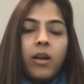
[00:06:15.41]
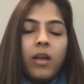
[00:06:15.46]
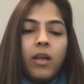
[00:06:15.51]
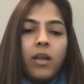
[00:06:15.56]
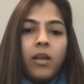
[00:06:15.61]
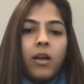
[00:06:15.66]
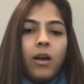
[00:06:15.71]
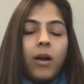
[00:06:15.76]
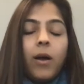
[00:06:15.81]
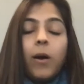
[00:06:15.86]

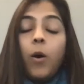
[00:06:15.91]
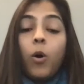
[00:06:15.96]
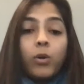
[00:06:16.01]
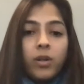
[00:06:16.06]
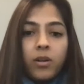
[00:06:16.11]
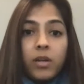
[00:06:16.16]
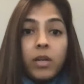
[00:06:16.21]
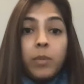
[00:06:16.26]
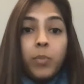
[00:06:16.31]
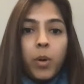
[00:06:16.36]
on
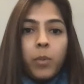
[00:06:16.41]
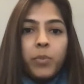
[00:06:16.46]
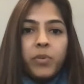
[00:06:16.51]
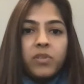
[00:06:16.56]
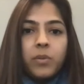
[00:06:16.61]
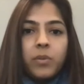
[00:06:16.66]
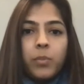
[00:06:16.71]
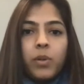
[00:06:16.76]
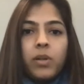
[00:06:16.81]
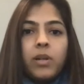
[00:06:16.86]
a
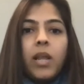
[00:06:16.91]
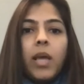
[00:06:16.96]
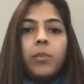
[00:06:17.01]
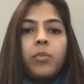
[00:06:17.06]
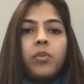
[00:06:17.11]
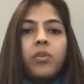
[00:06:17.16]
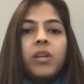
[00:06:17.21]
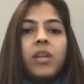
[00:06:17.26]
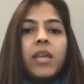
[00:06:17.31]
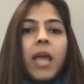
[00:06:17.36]
repurposable
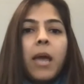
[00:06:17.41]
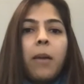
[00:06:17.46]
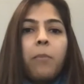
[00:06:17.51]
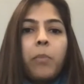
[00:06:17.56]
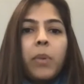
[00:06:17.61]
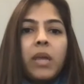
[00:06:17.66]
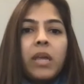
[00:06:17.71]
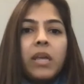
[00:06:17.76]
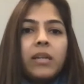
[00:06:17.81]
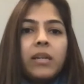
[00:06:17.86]
library
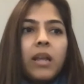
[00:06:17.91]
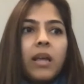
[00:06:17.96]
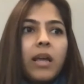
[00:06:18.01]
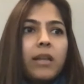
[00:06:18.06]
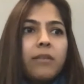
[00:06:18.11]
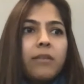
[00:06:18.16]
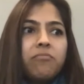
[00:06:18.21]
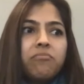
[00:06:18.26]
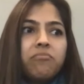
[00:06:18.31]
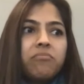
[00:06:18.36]
campaign.
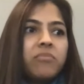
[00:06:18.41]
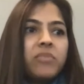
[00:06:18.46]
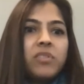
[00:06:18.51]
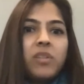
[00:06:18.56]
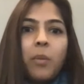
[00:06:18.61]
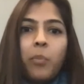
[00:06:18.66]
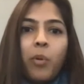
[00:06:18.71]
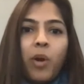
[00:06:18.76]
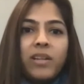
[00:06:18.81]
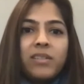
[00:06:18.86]
And
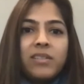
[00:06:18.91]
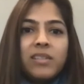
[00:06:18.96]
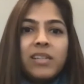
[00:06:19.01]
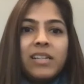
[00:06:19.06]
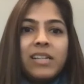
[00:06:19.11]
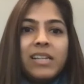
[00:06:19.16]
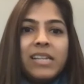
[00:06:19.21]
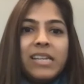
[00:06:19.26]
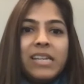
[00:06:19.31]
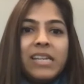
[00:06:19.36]

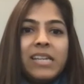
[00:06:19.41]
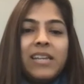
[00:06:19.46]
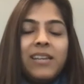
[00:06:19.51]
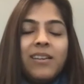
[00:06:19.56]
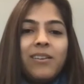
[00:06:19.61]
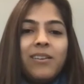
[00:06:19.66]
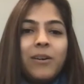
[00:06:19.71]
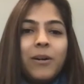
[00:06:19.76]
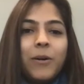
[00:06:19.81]
surprisingly,